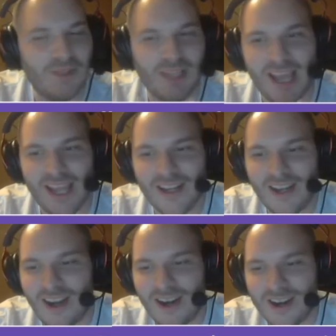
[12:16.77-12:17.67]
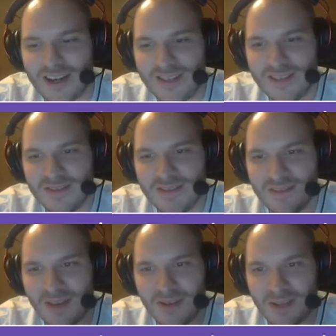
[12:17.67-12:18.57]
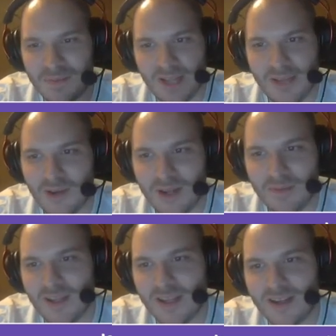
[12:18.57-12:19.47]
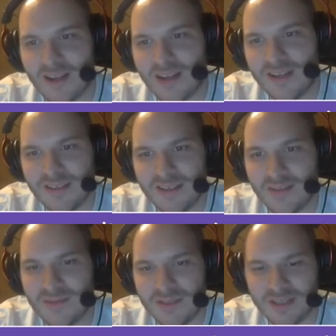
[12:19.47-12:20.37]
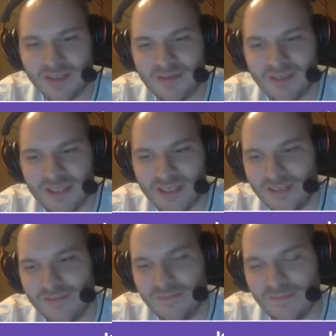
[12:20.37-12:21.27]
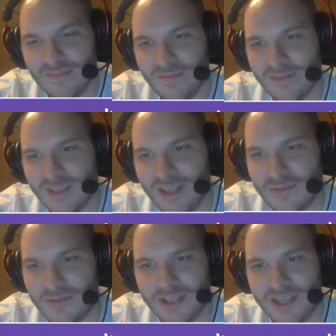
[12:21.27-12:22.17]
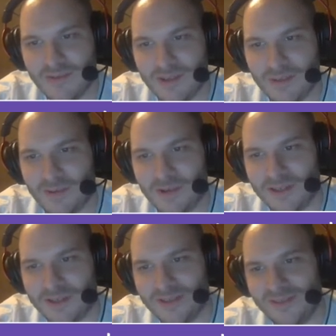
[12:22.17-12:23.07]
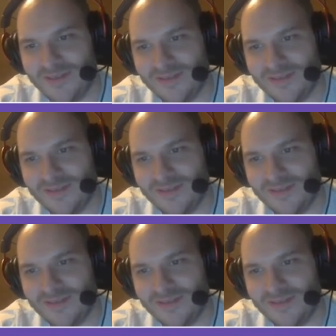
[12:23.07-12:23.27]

playing cards that were like Playboy playing cards. I'm just like, really? Get real porn, dude.